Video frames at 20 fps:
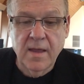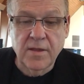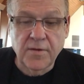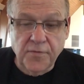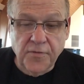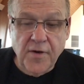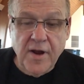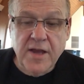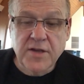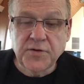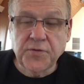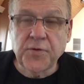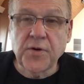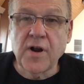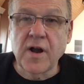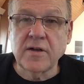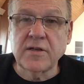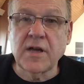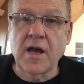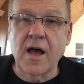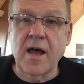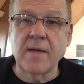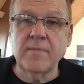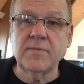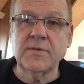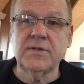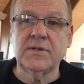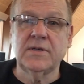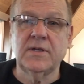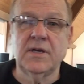The phrase for our
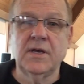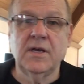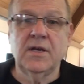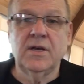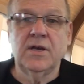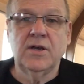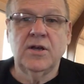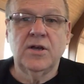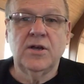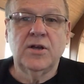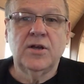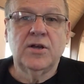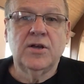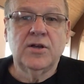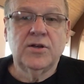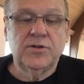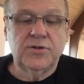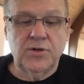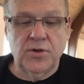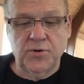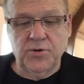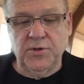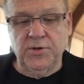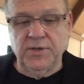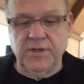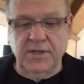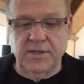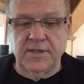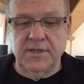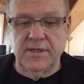times, social
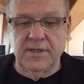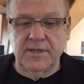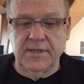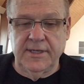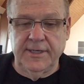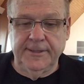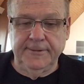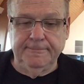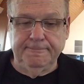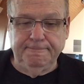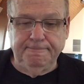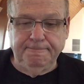distancing.